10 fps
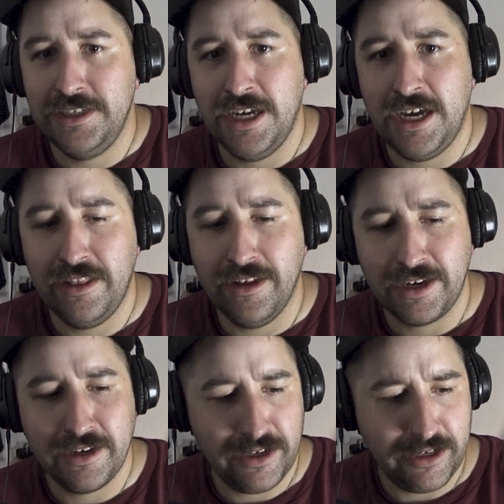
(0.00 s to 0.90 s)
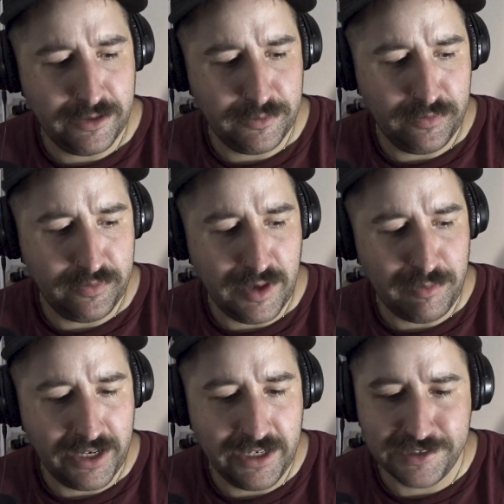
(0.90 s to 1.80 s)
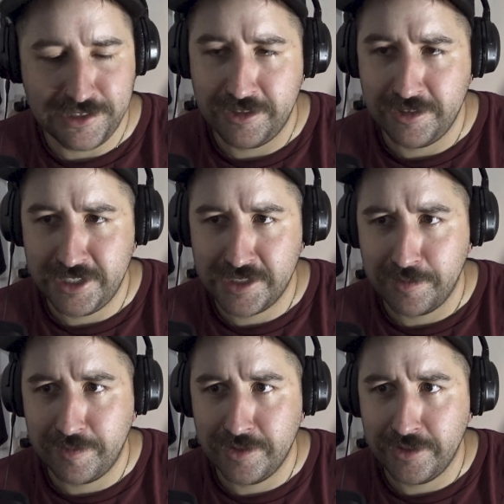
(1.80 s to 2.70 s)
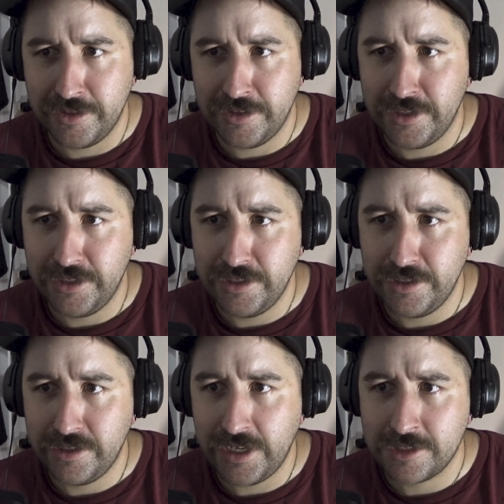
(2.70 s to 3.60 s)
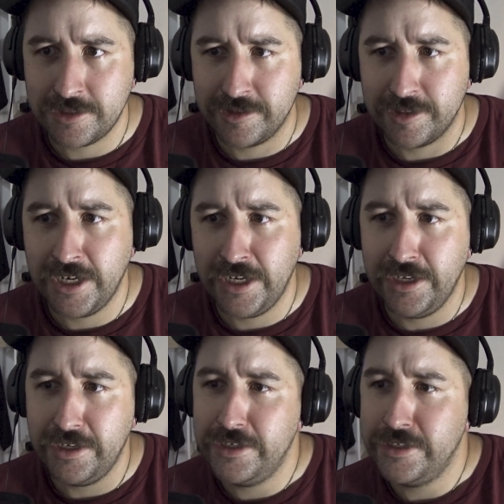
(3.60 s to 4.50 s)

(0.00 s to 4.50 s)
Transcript: year you had like a appendix surgery just before Nationals, right?